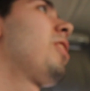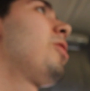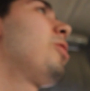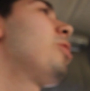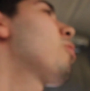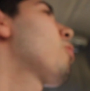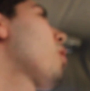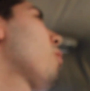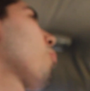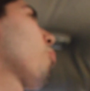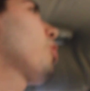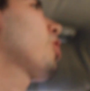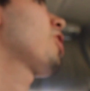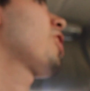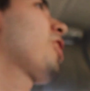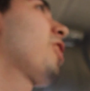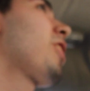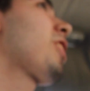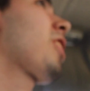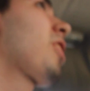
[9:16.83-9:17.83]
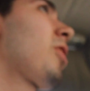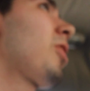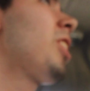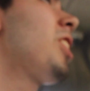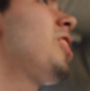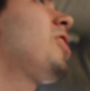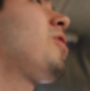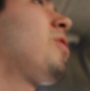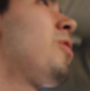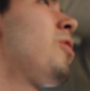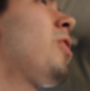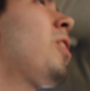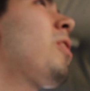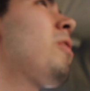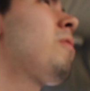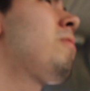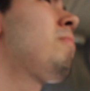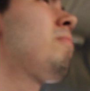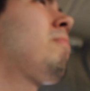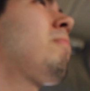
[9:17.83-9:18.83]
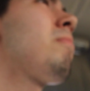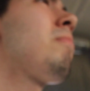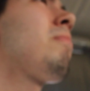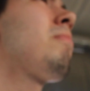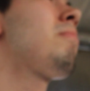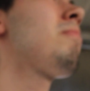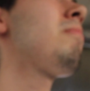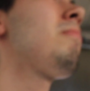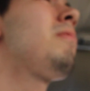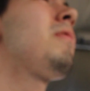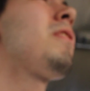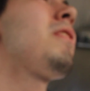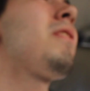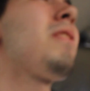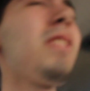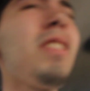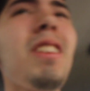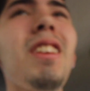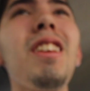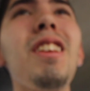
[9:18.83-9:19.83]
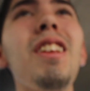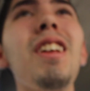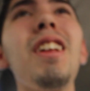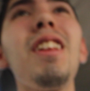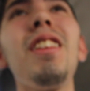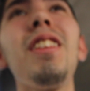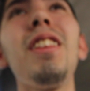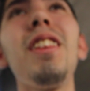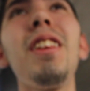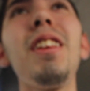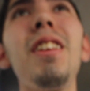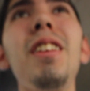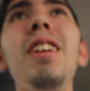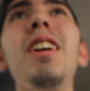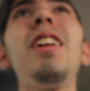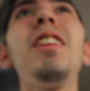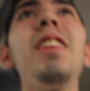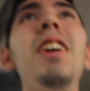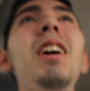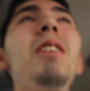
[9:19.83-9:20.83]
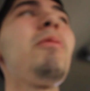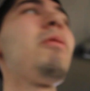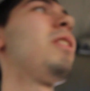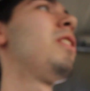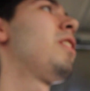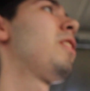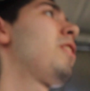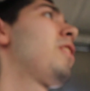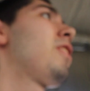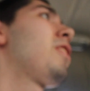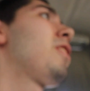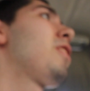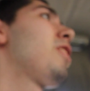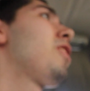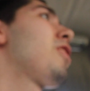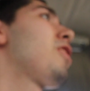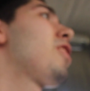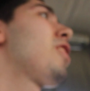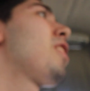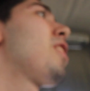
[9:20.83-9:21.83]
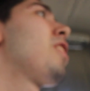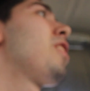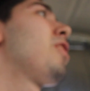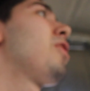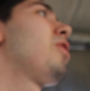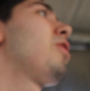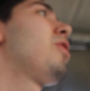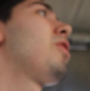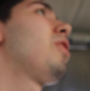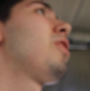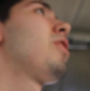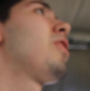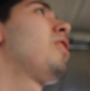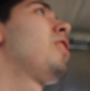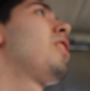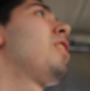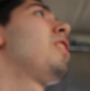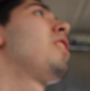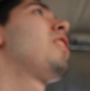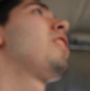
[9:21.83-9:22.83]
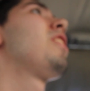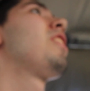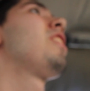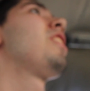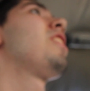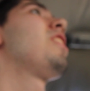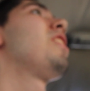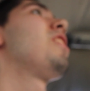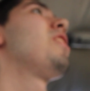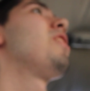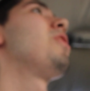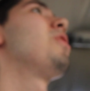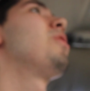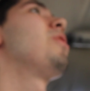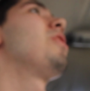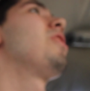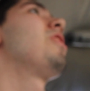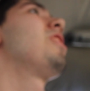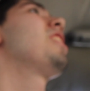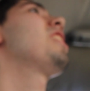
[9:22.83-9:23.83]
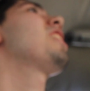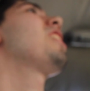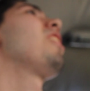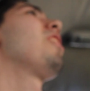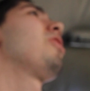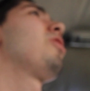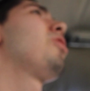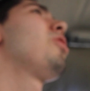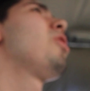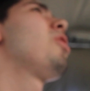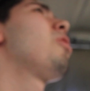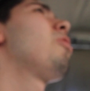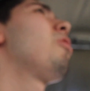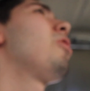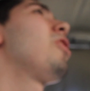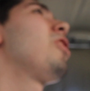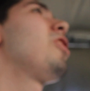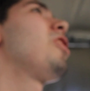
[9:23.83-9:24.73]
You are really good clean, you know? That's right. That, that is. I'm good at it, buddy. Yeah, so